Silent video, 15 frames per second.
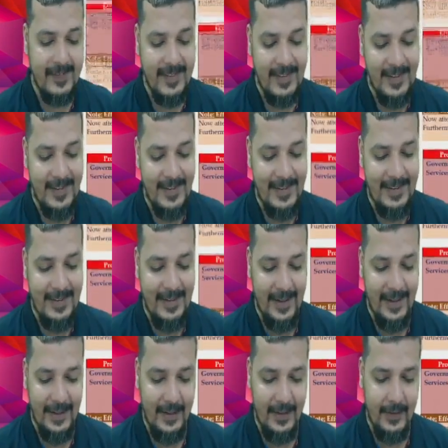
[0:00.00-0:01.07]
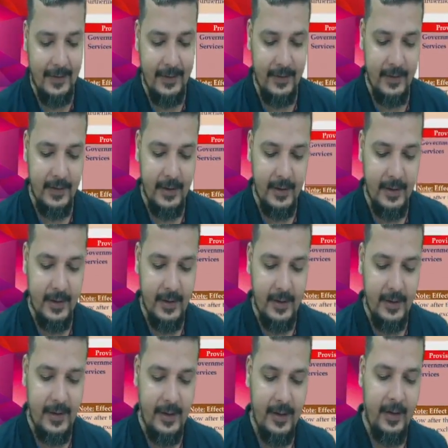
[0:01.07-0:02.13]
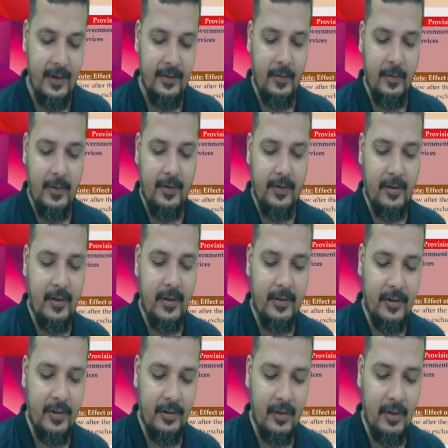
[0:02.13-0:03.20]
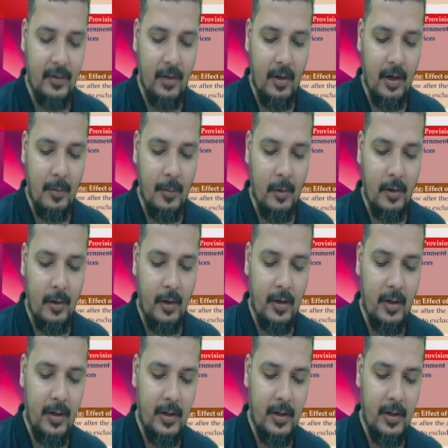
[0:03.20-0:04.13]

GTA. Right. So, first discussion is all about your